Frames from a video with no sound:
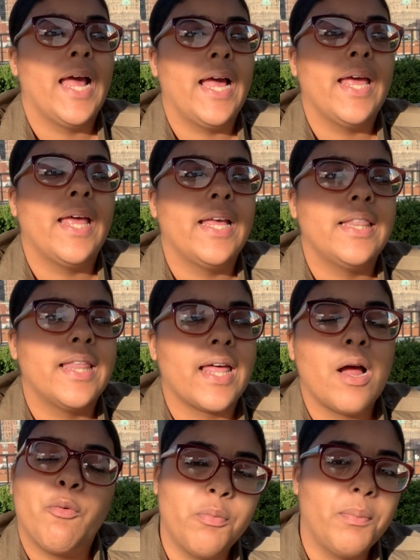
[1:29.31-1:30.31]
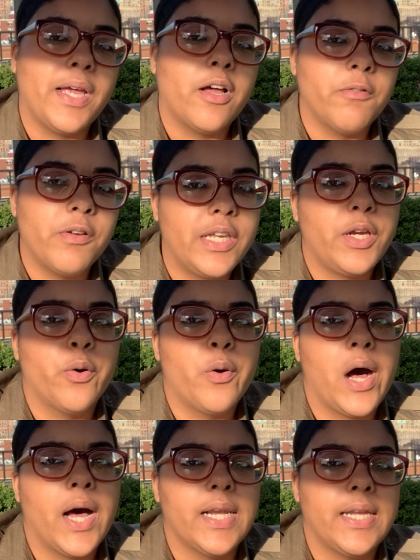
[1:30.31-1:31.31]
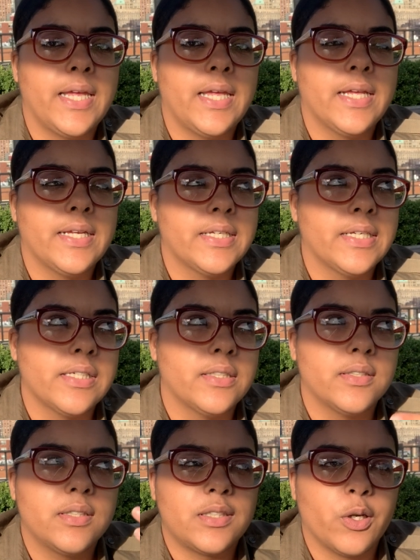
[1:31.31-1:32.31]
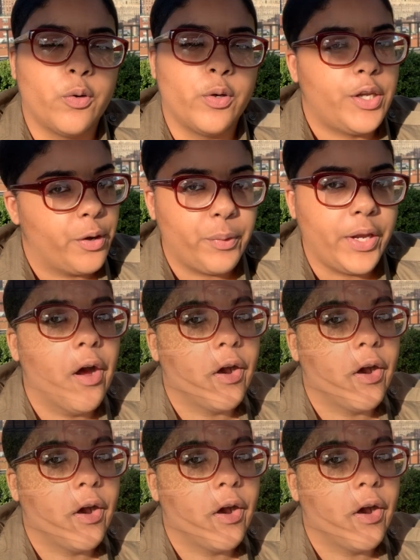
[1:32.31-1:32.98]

and that I will make a video on it, and so here we